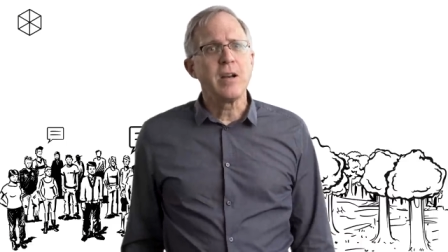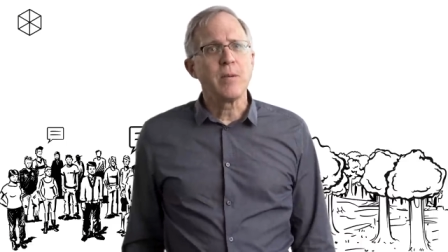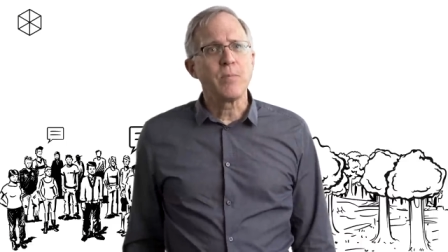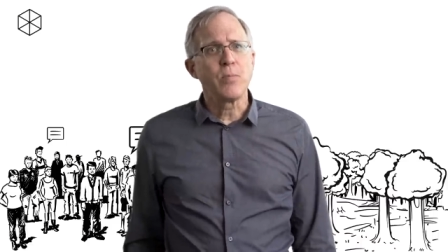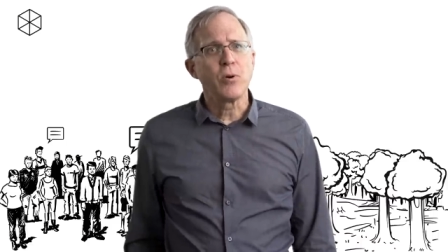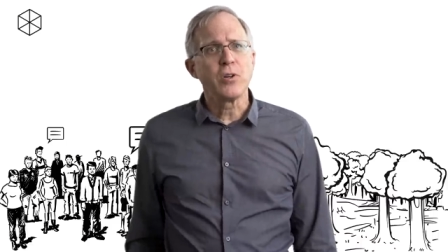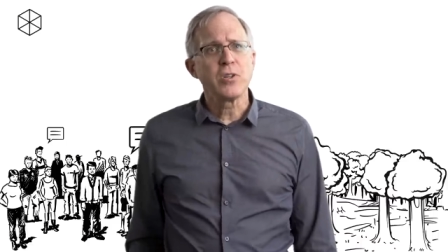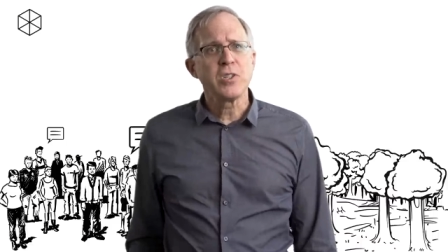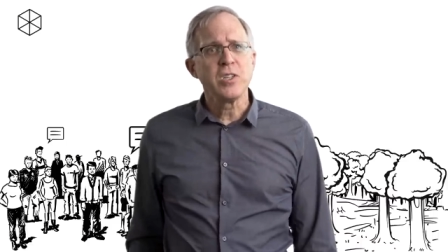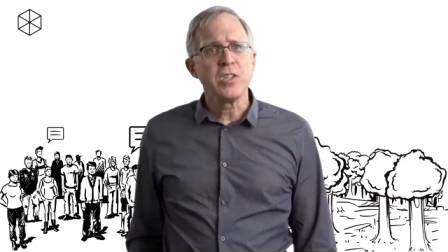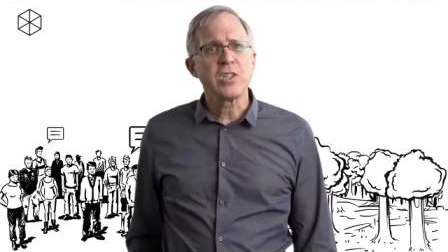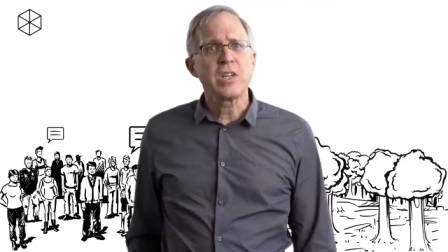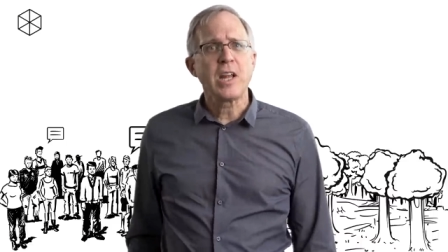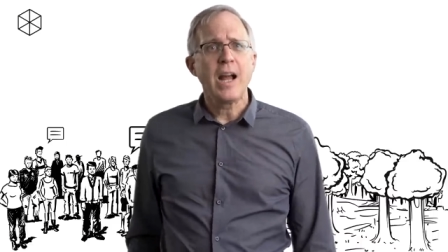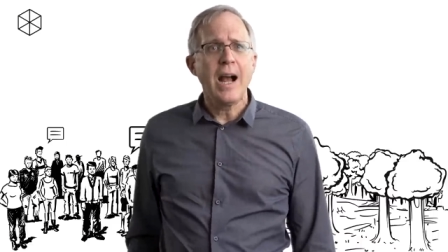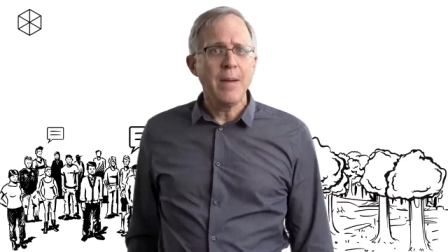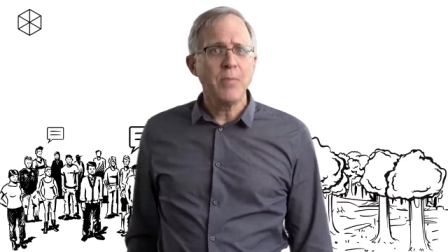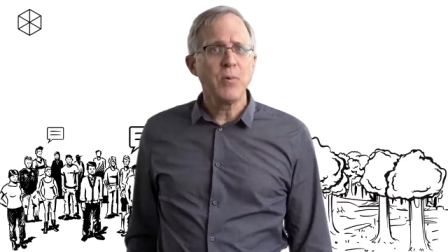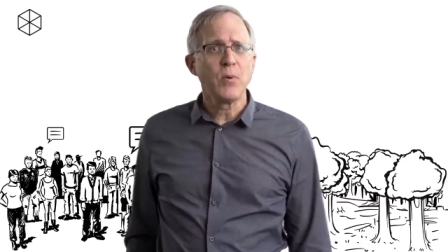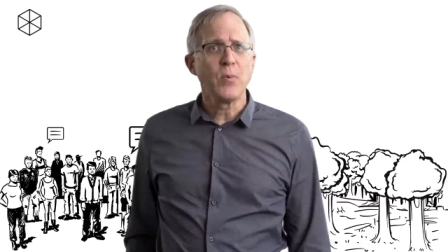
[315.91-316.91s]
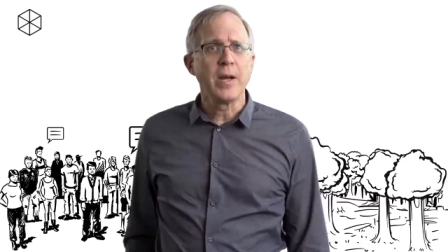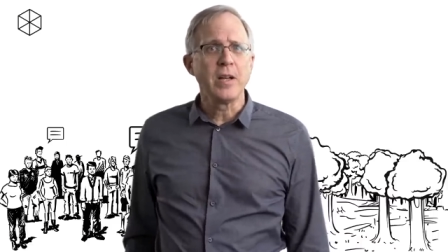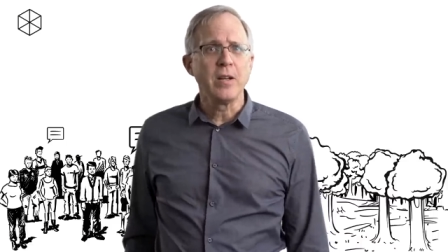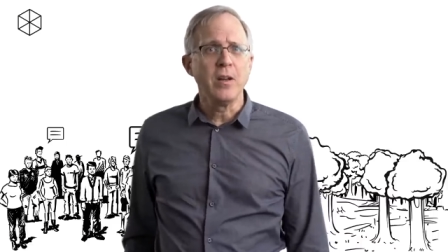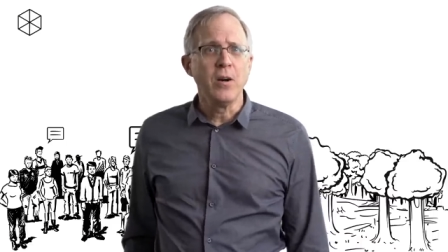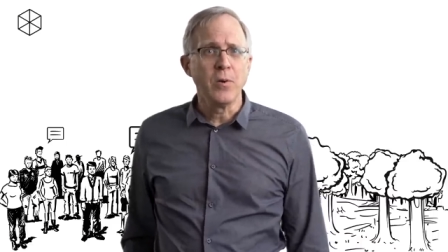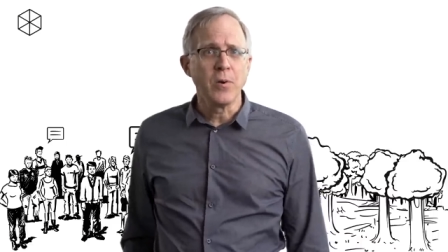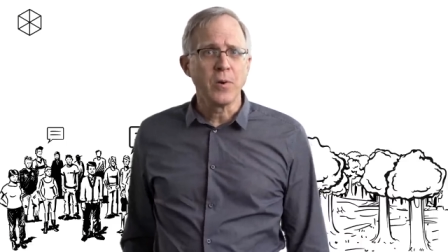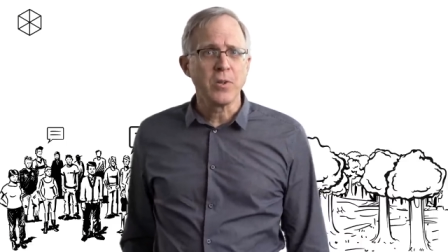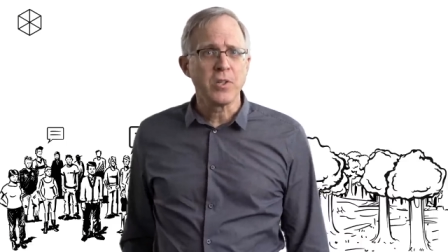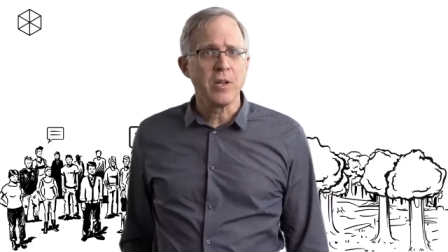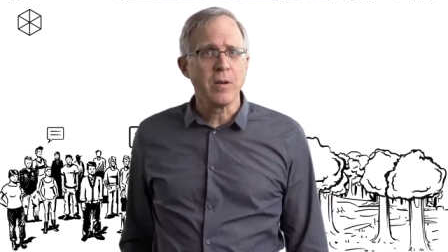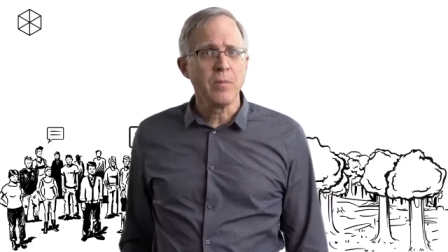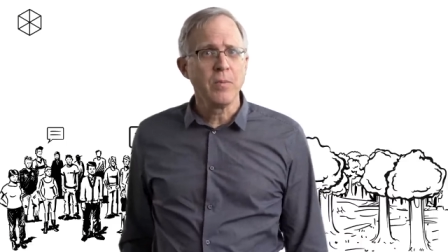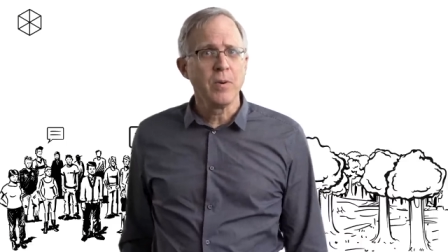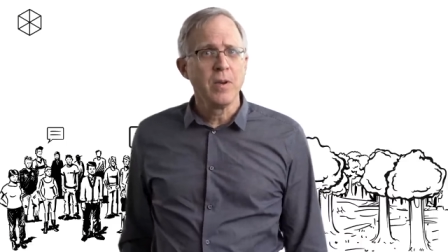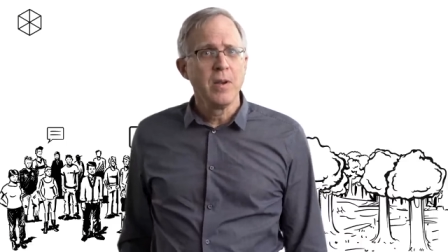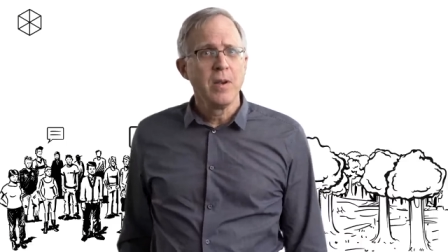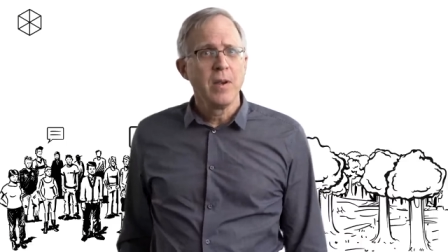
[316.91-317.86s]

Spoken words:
a person's copyright ownership